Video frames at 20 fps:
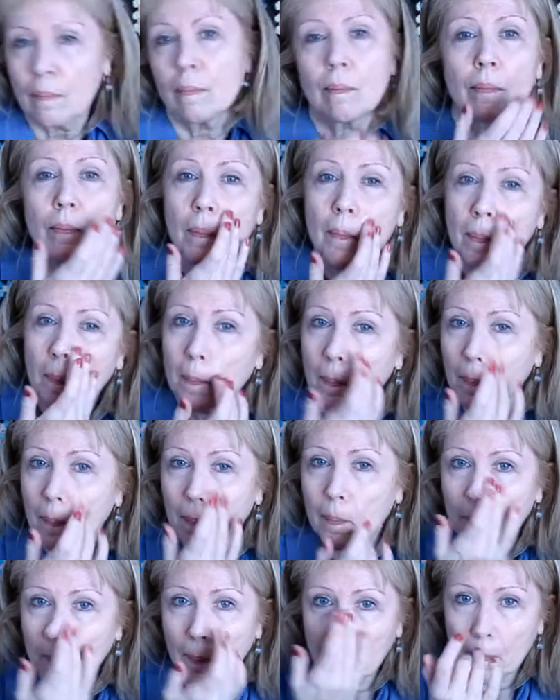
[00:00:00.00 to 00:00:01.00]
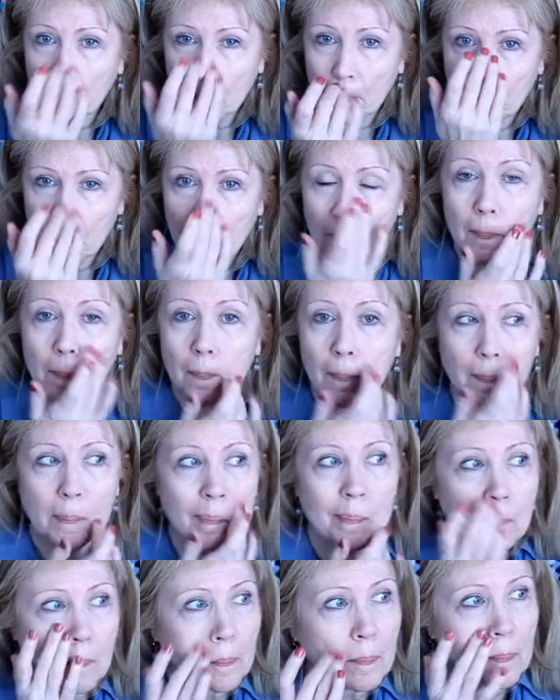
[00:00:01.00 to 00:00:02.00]
I did pour a little bit too much
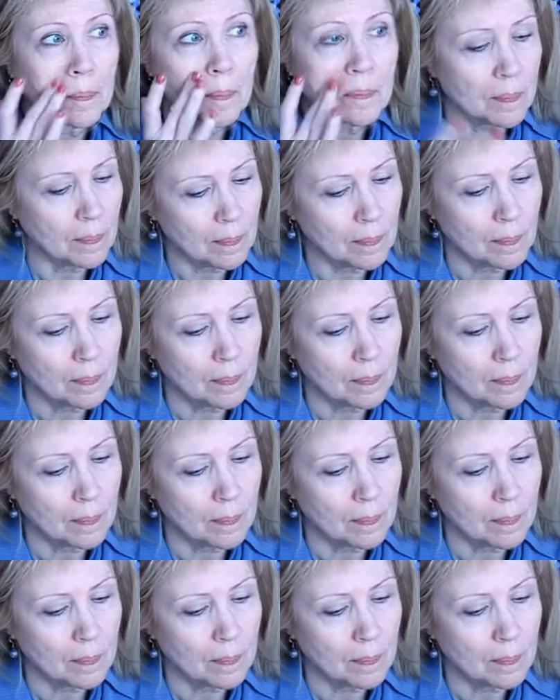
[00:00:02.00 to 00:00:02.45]
out